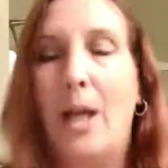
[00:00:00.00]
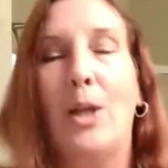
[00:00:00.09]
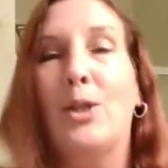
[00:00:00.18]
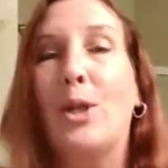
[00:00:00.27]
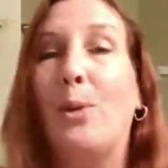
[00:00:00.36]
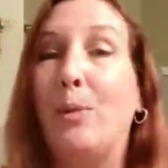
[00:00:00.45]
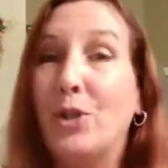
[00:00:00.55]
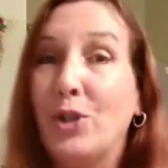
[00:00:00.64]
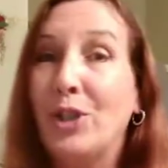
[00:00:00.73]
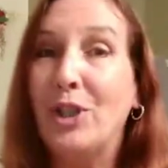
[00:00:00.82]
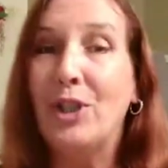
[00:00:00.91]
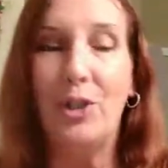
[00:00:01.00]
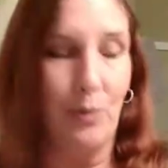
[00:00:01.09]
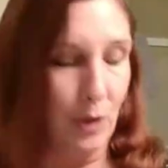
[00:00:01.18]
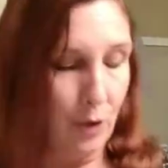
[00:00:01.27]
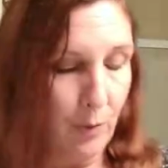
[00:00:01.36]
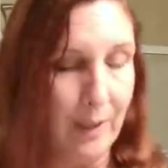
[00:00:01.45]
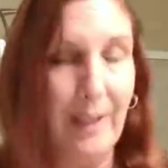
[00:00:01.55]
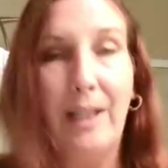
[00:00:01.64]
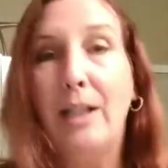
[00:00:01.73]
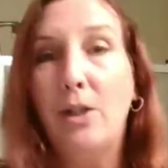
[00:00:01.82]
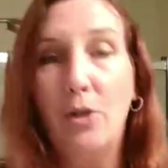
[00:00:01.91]
So what you're going to do is you are
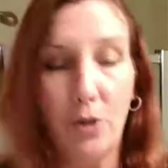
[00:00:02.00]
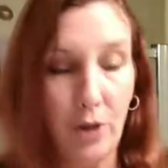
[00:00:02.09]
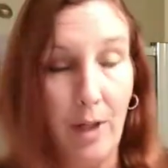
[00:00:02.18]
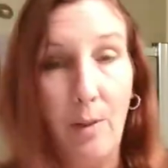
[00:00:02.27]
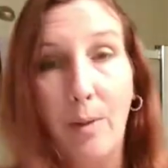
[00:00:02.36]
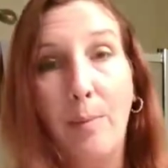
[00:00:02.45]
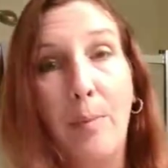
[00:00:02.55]
getting in your shower,